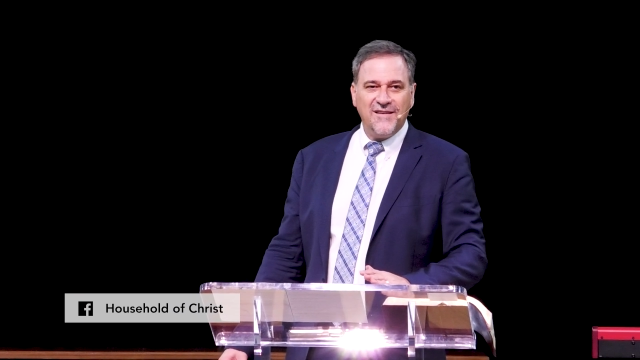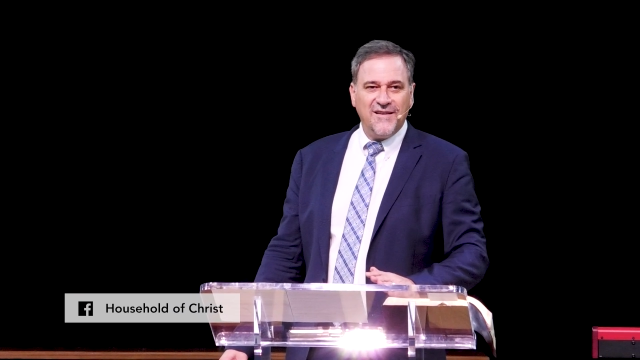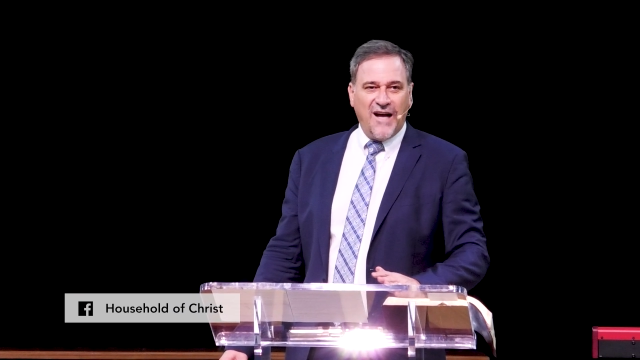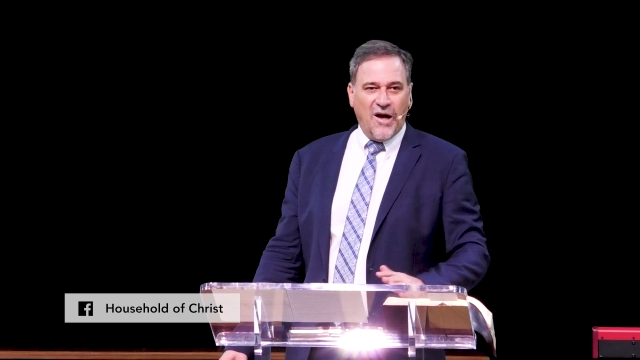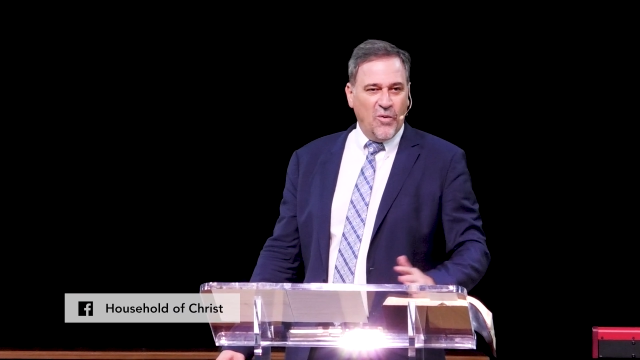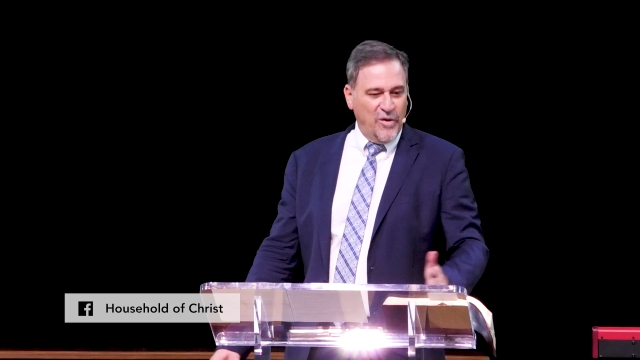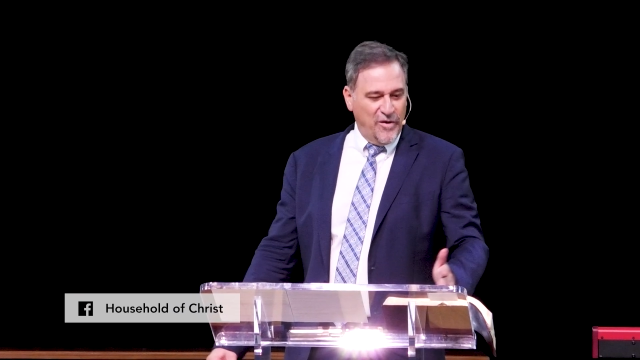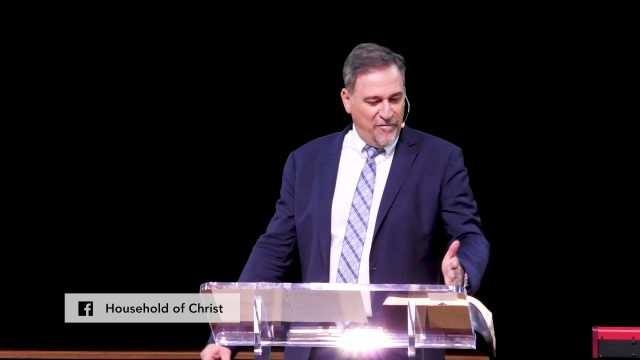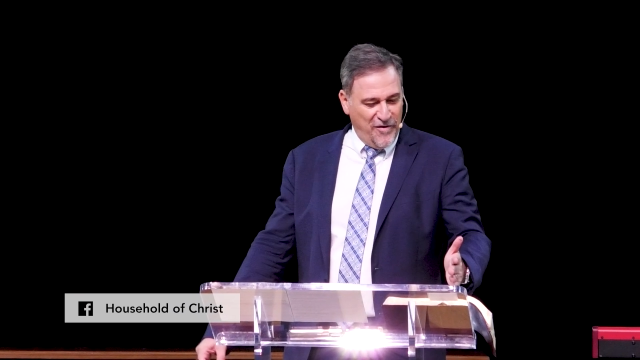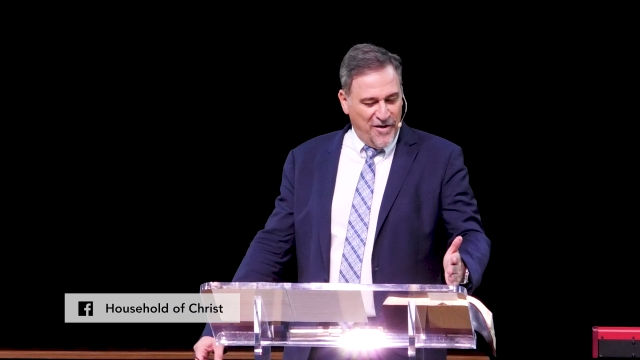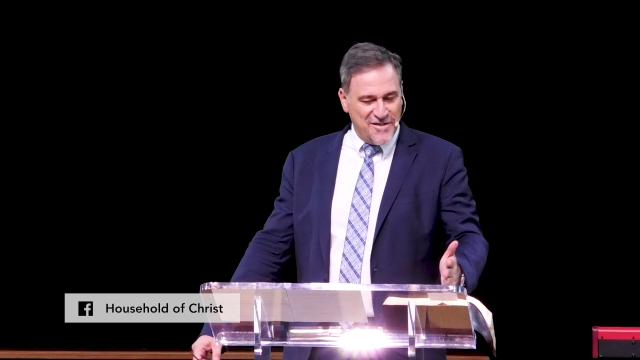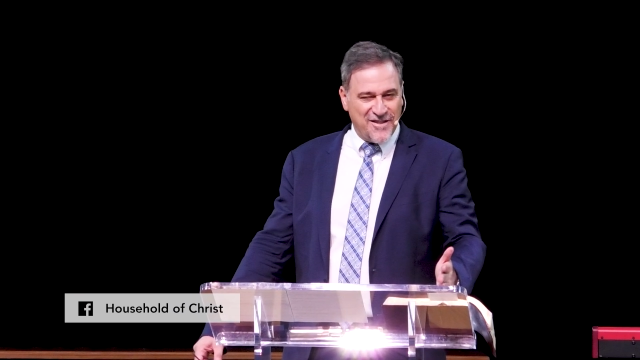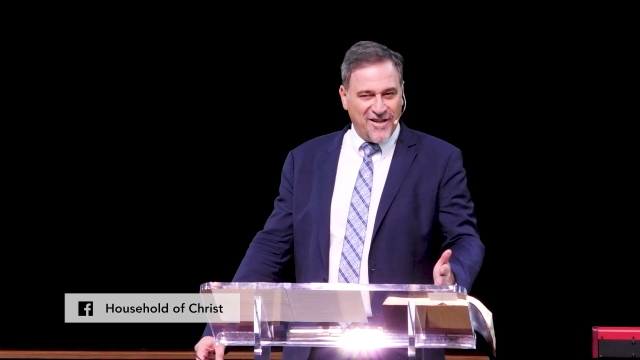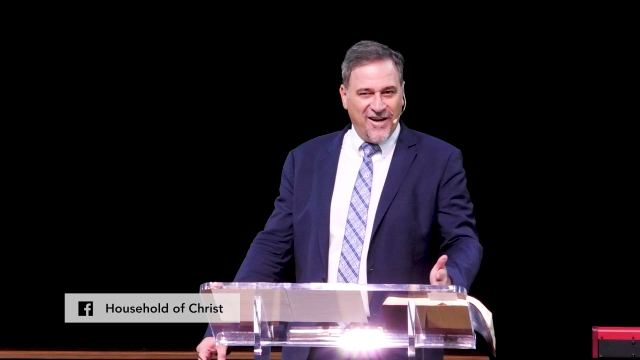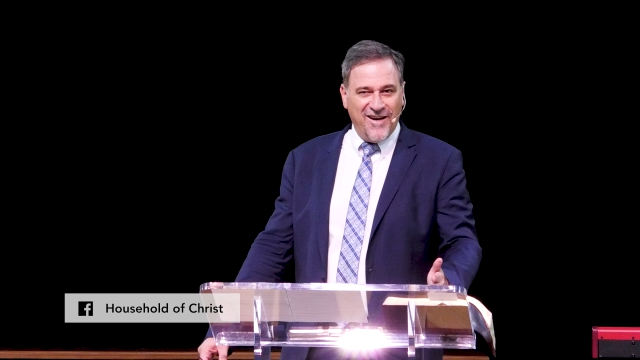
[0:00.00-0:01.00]
I would have
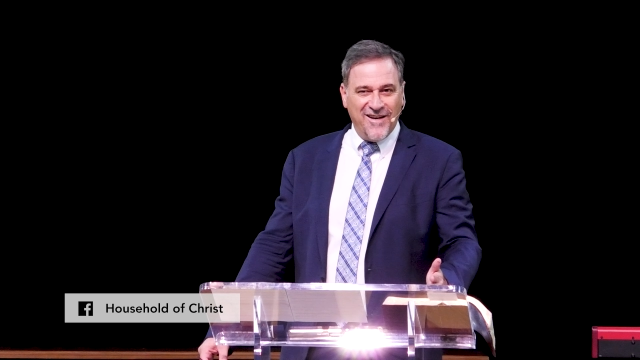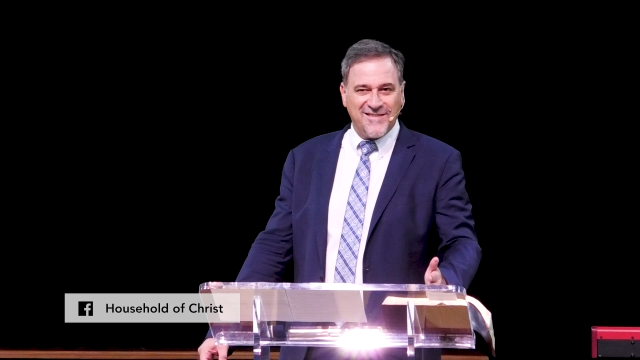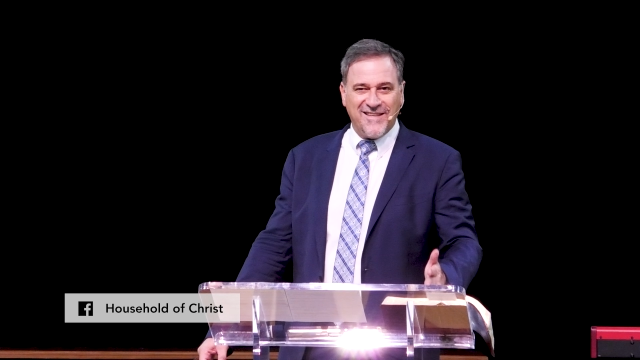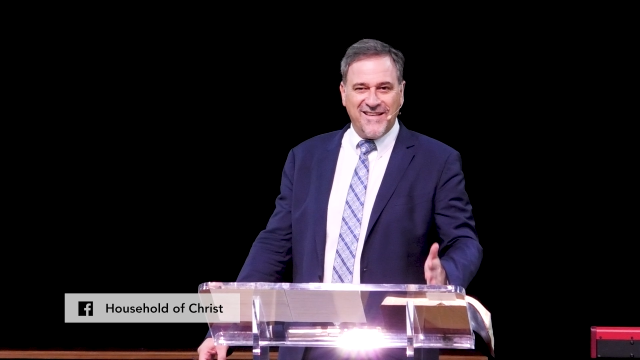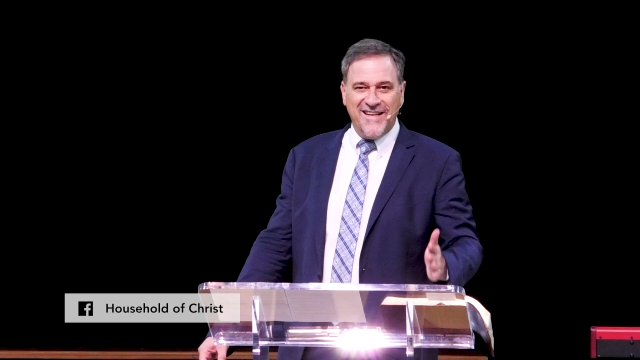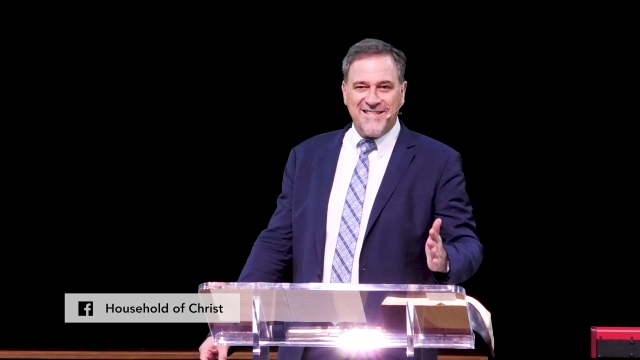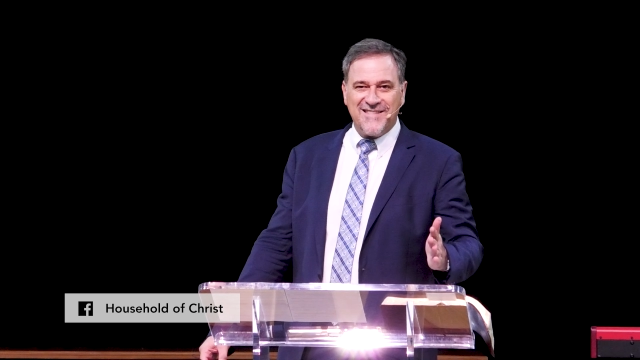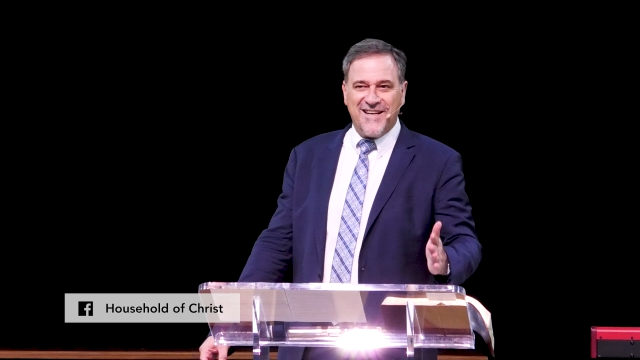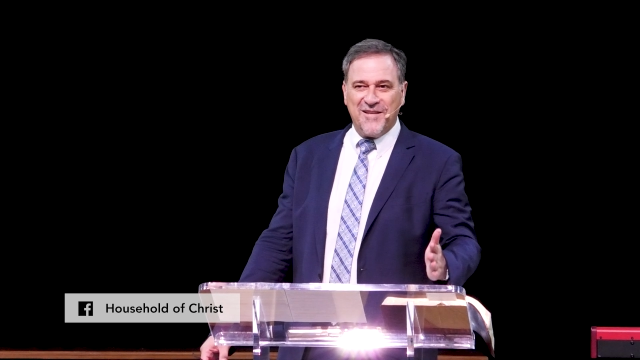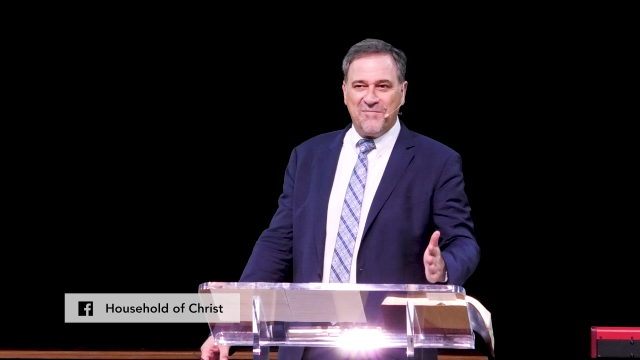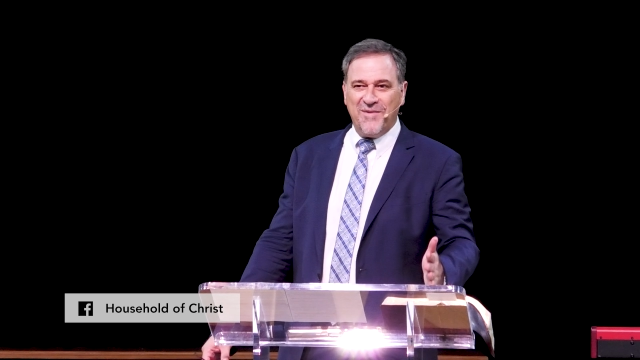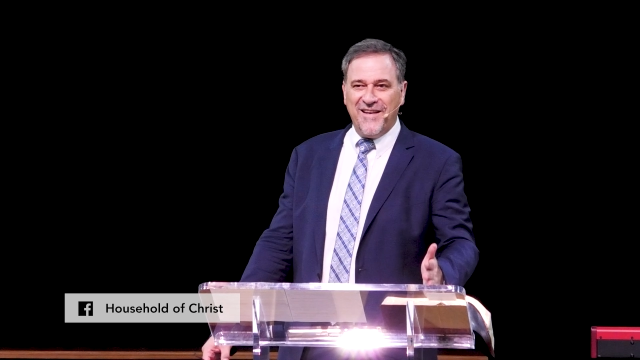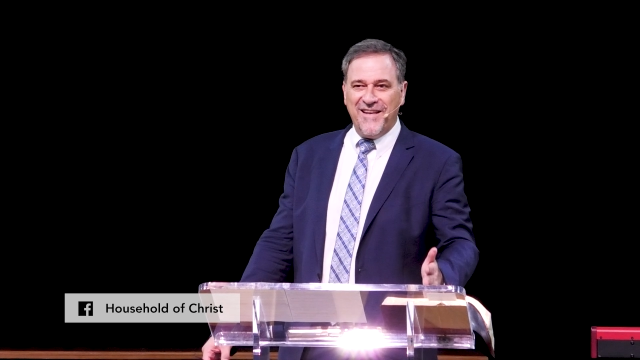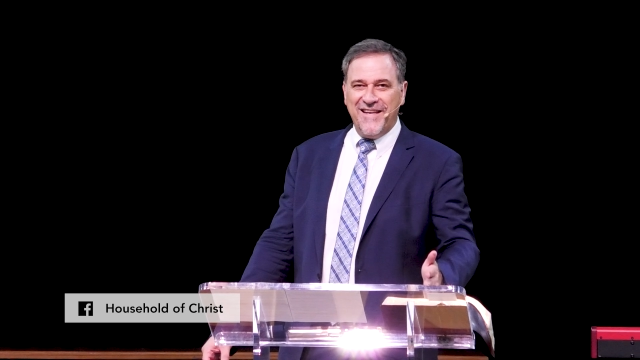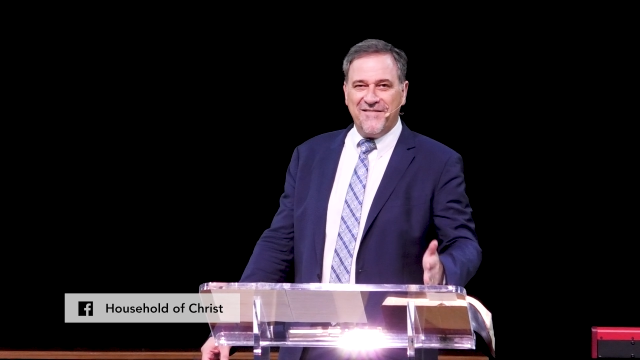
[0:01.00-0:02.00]
lost heart unless I would
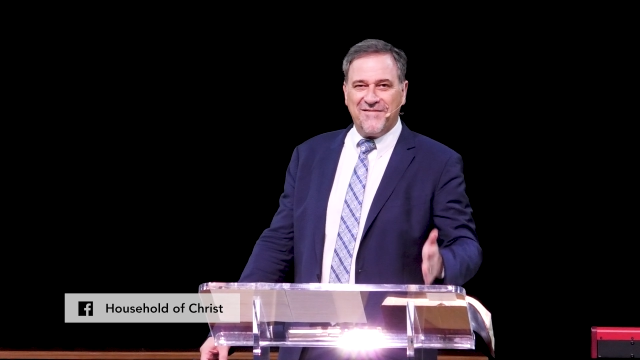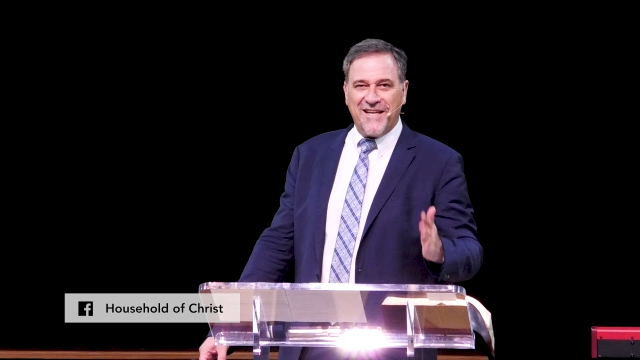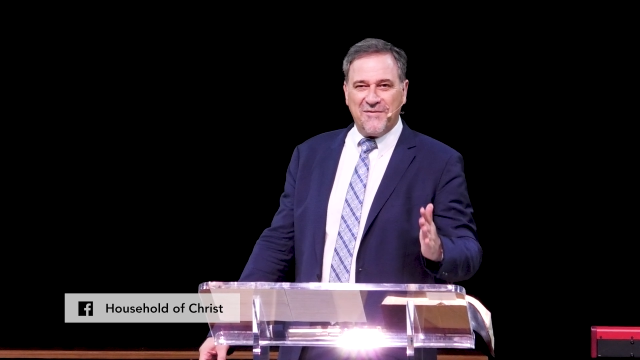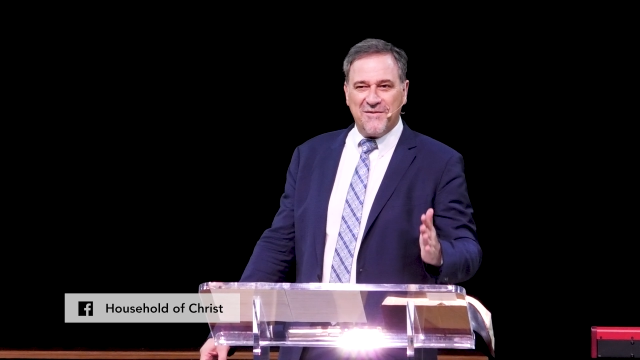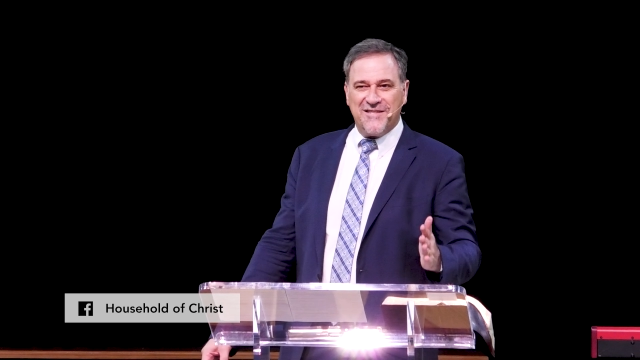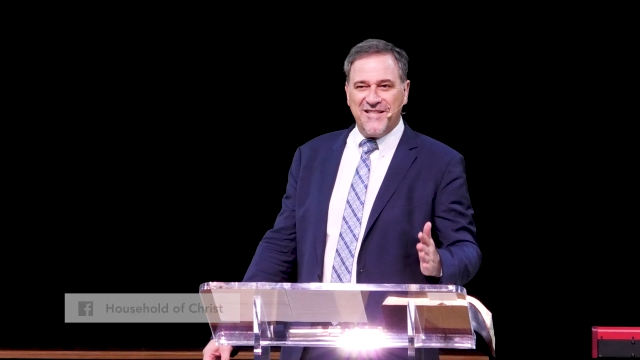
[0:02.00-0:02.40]
believed that I would